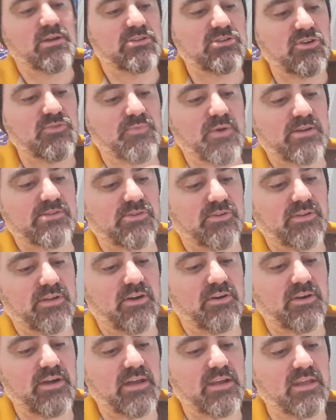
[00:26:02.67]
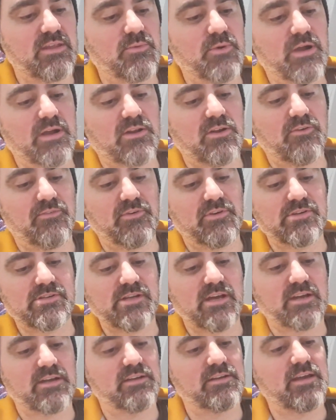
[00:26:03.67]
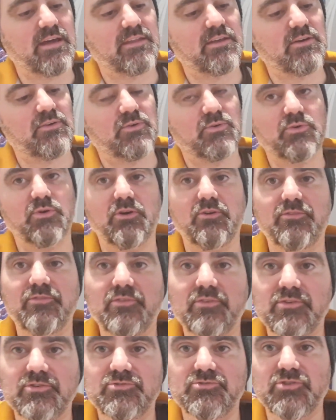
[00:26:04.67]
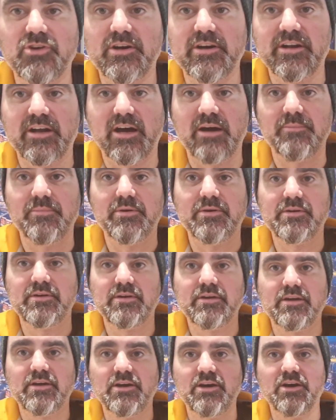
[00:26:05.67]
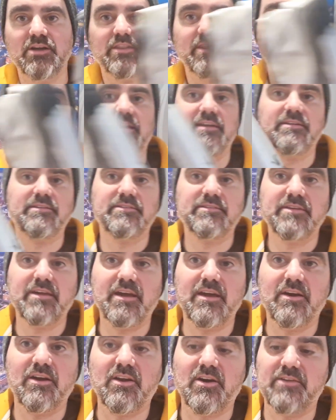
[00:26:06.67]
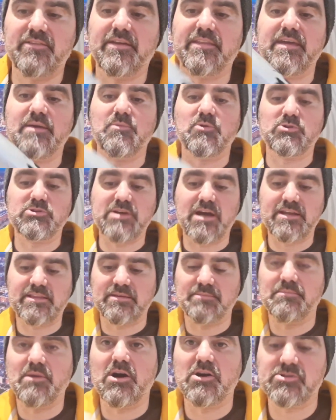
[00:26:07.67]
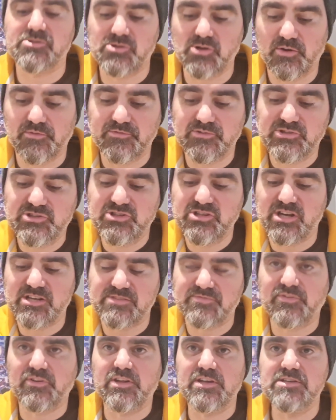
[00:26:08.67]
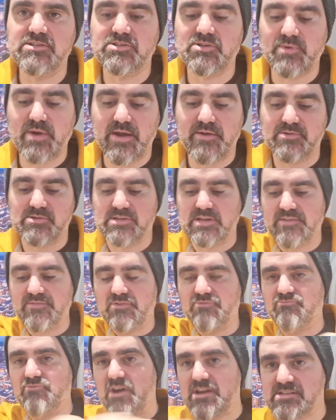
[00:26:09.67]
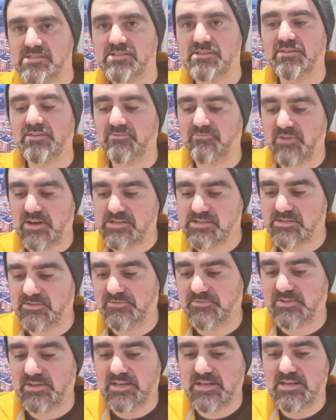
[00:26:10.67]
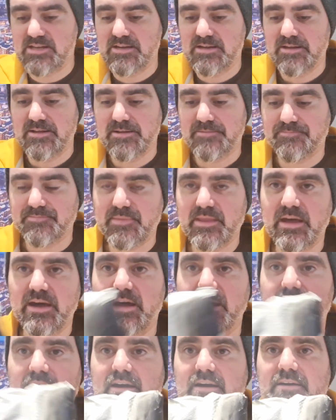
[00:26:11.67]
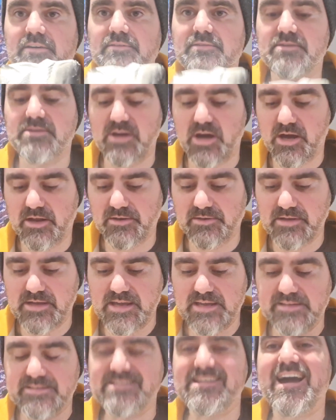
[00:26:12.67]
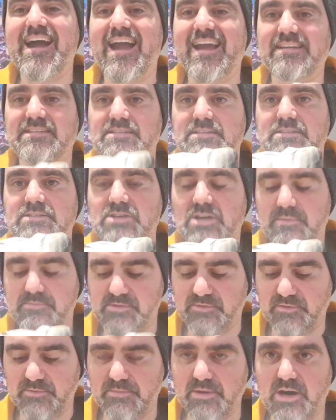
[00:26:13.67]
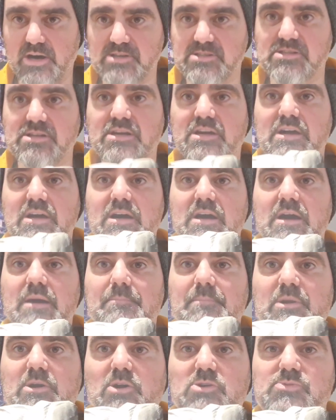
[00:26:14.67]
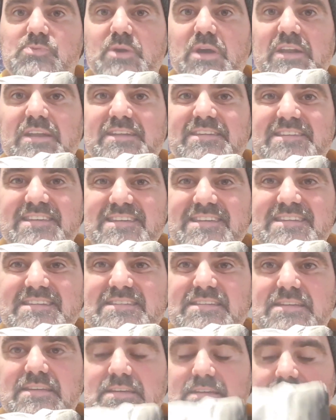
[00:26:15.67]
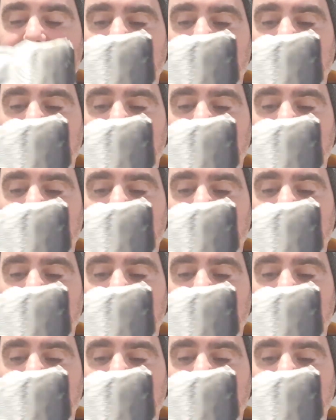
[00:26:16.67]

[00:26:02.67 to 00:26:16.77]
bit of toothpaste on there. I'll get another wet cloth in a second, get that all off, dry it up, and then yeah, I like that. Then we'll take the mask off just for these two areas, leave the rest of the gun intact in terms of the mask, because we're going to need